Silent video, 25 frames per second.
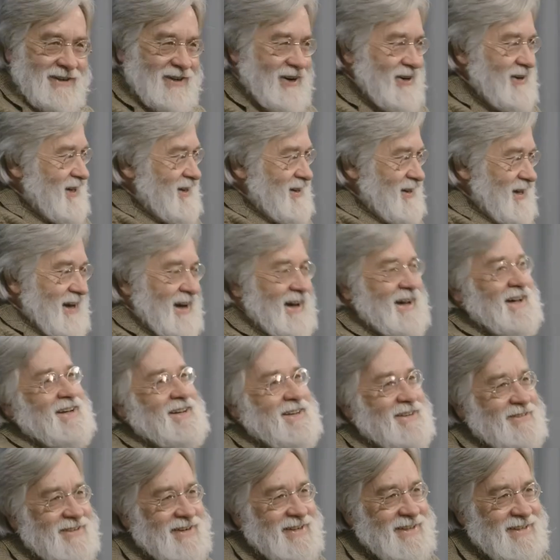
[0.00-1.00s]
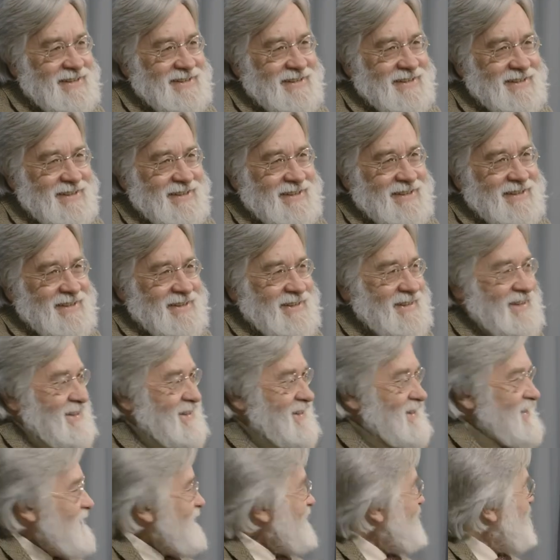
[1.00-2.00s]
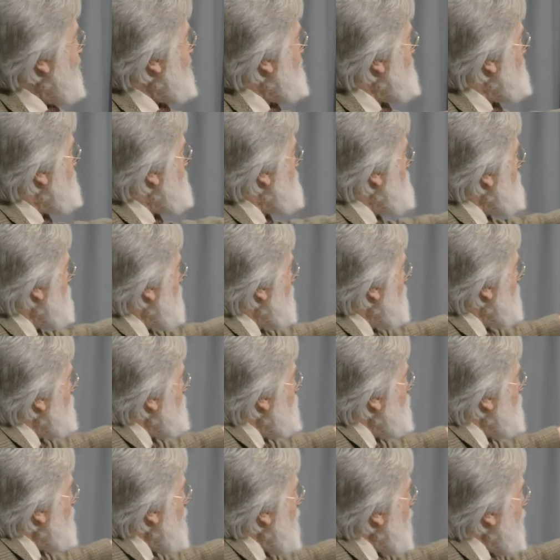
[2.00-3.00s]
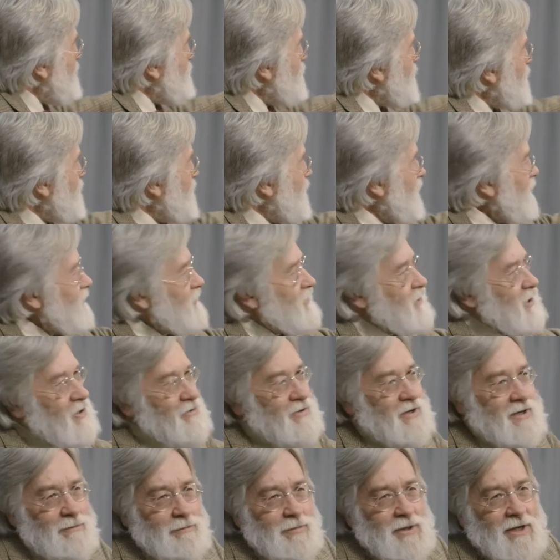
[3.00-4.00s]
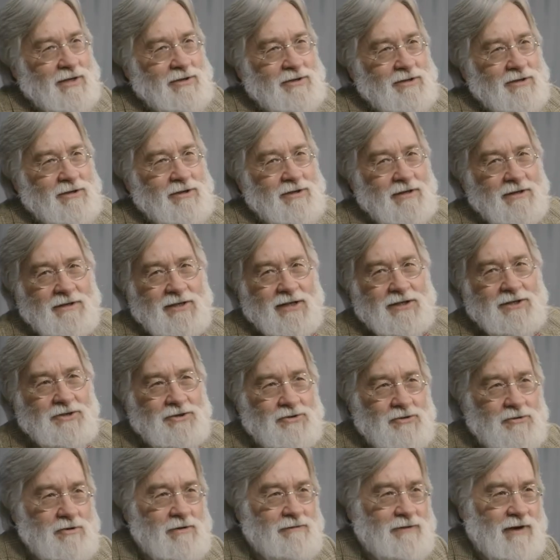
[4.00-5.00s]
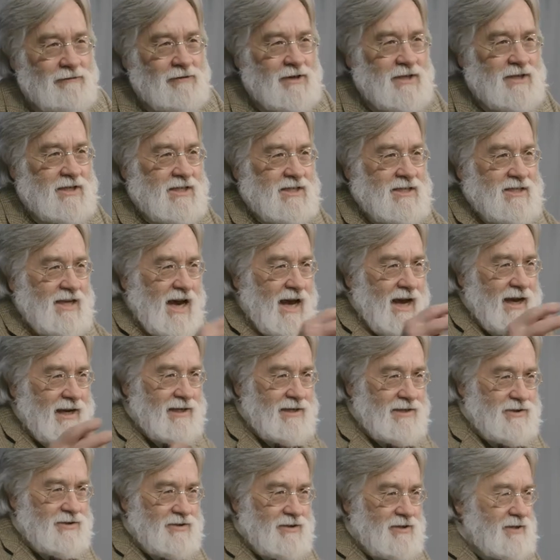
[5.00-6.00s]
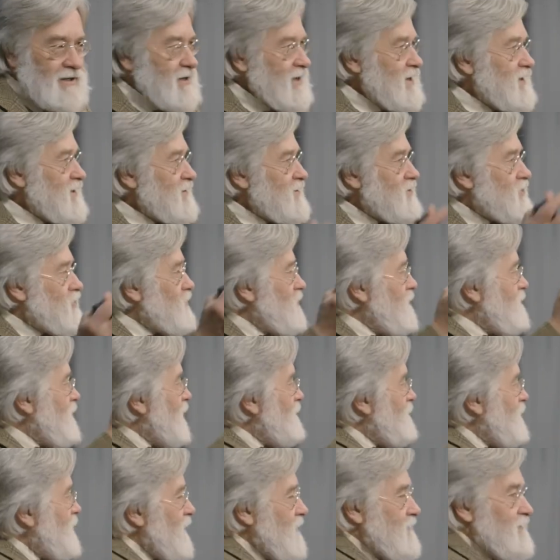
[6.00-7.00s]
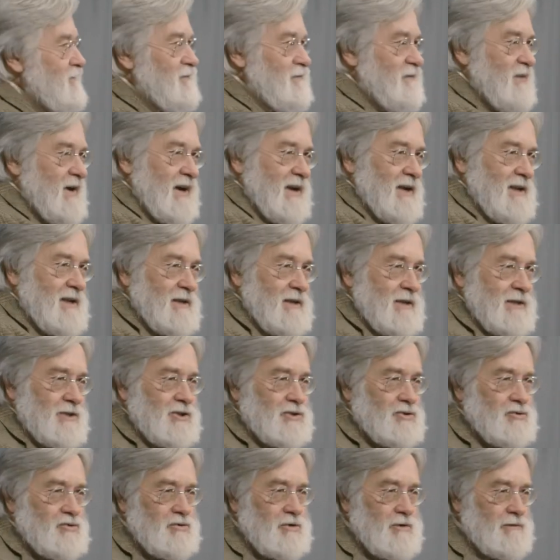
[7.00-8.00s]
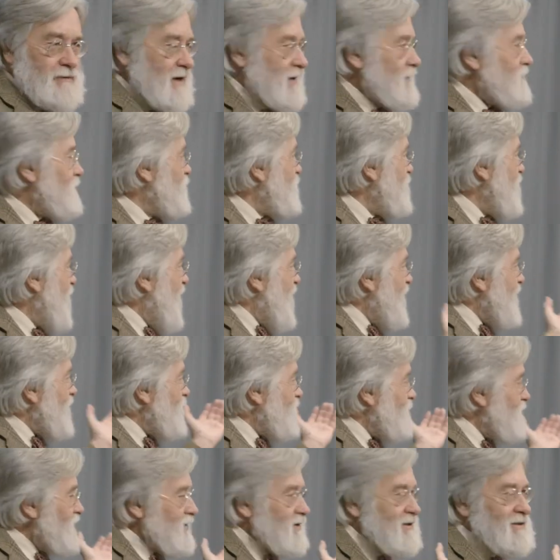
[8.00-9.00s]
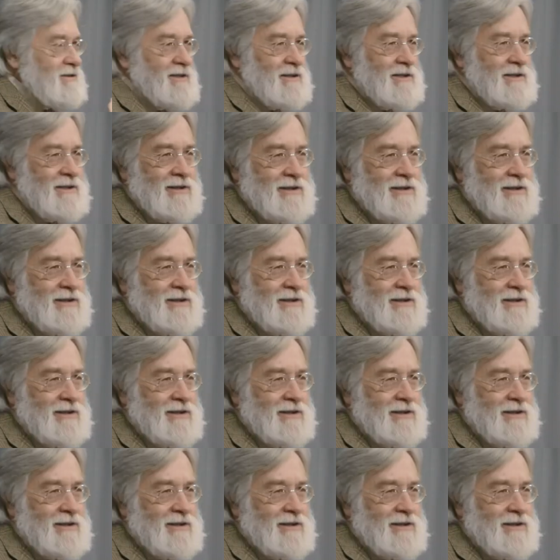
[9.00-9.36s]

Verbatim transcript: on a line, right? That's true of every color note in a picture. That's true of every size. It's true of every effect. It's true of every angle.